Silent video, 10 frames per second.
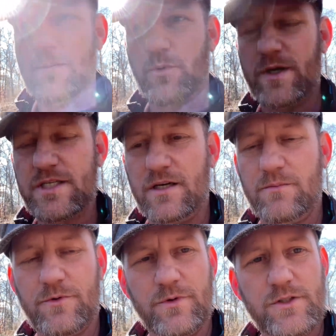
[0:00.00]
pressing up
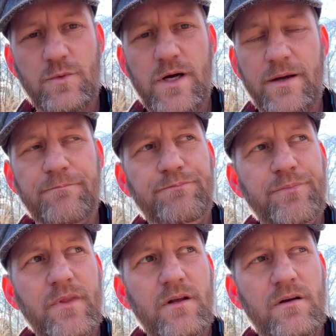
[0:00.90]
through this way.
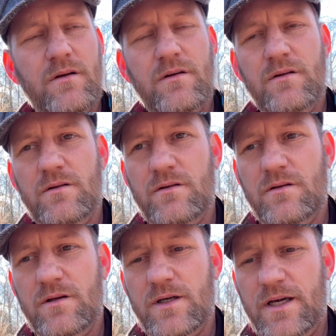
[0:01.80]

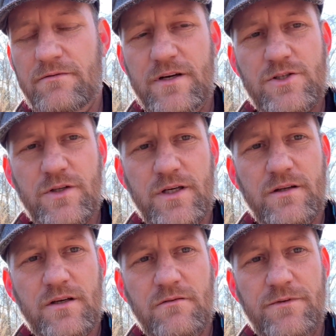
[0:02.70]
Eventually,
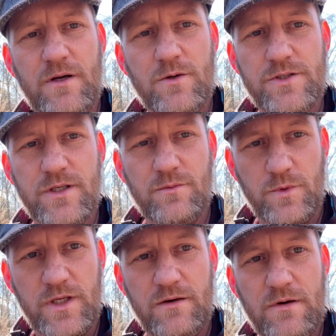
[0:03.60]
the Confederates
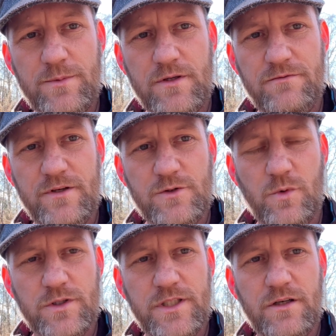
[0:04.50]
would give up the defense
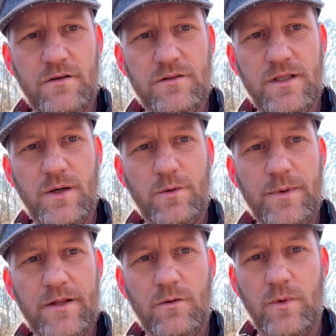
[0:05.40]
works here, and they would
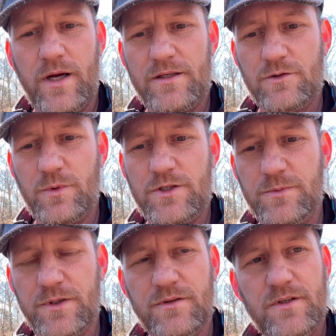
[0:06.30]
make their way out to
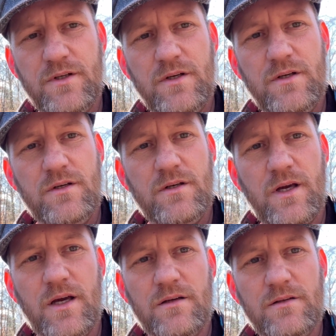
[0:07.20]
Richmond.
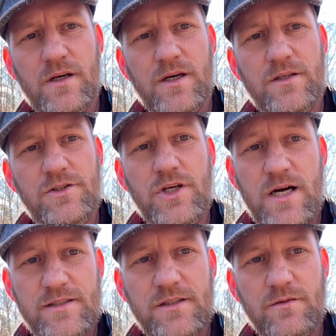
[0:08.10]
And
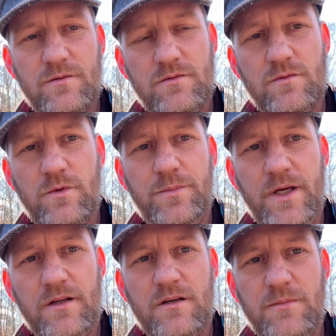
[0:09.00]
Johnson would
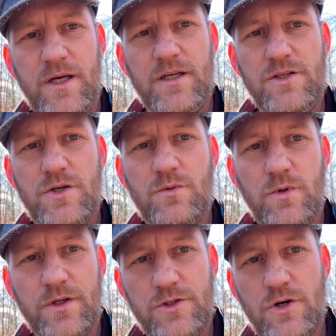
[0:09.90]
be the commanding
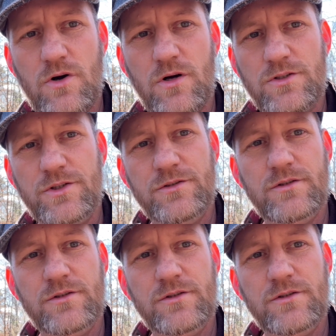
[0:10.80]
general in charge